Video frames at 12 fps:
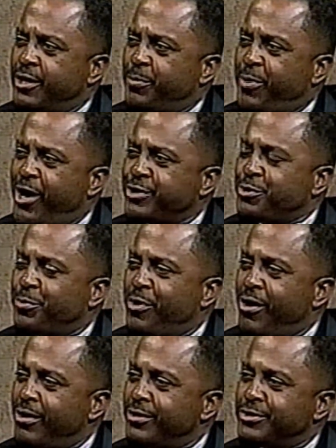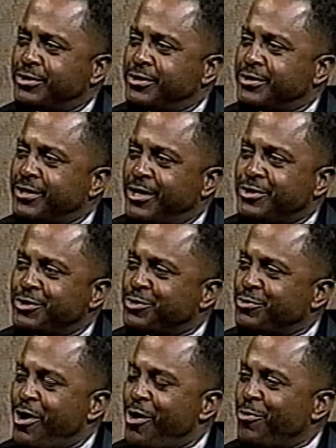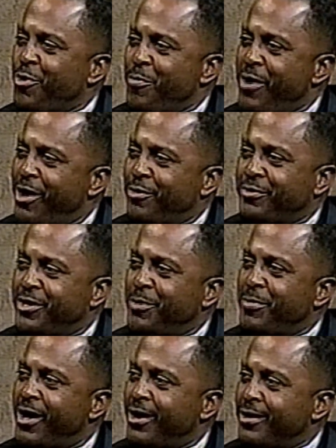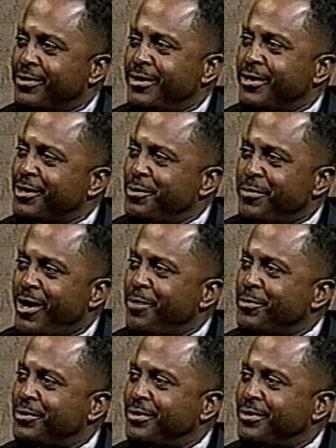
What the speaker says: The Apostle Paul is just such a strong role model for anybody, I think, in the Bible.